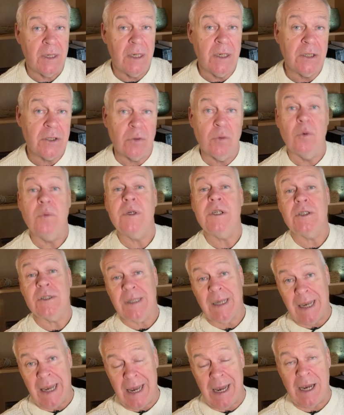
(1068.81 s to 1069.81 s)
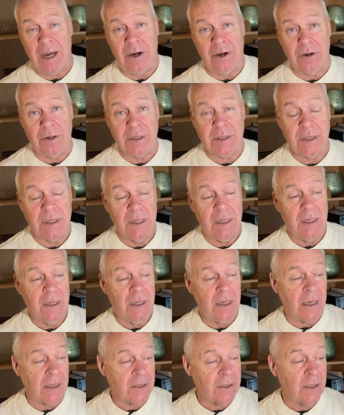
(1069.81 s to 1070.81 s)
So what we just heard
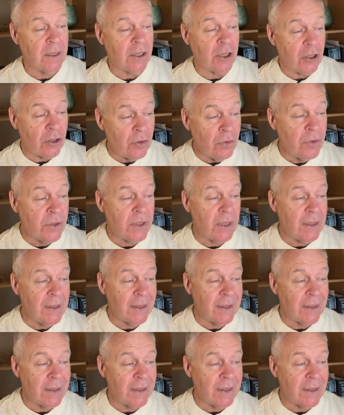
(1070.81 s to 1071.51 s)
is that using